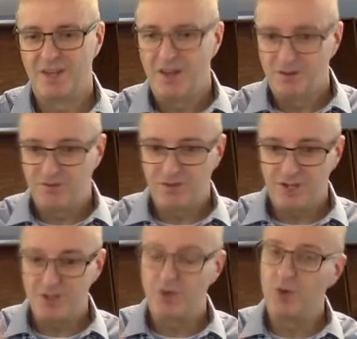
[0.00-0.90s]

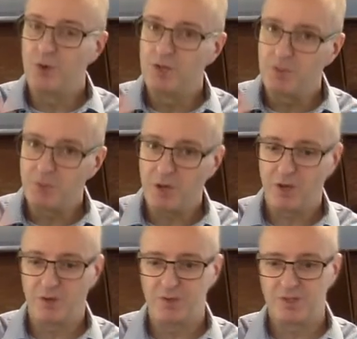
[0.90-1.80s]
Friction always
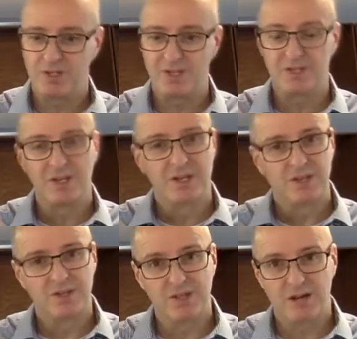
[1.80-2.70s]
opposes the
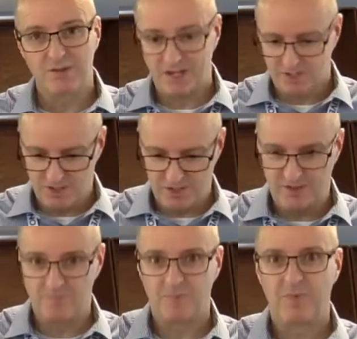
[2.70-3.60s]
direction
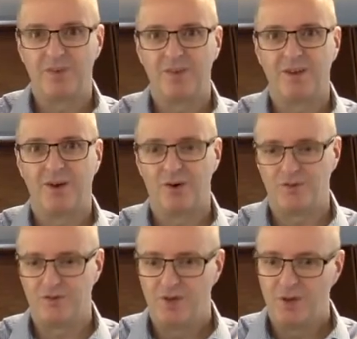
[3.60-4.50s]
of
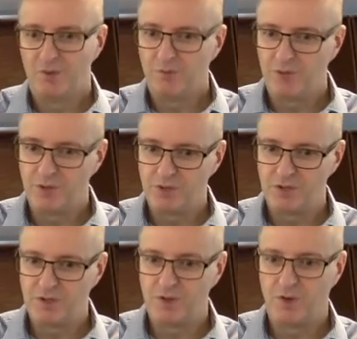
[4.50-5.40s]

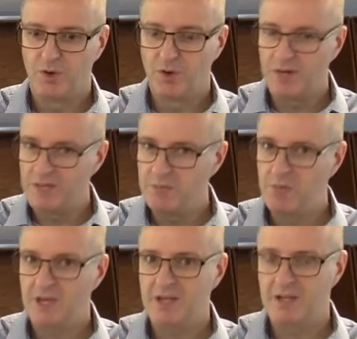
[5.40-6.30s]
motion or
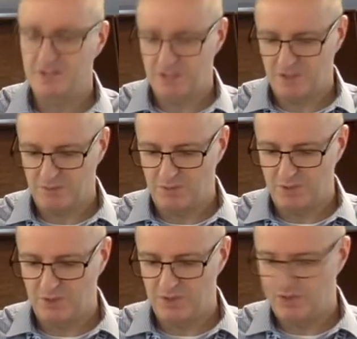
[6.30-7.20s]
impending
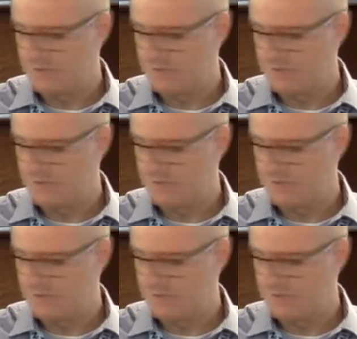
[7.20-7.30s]
motion.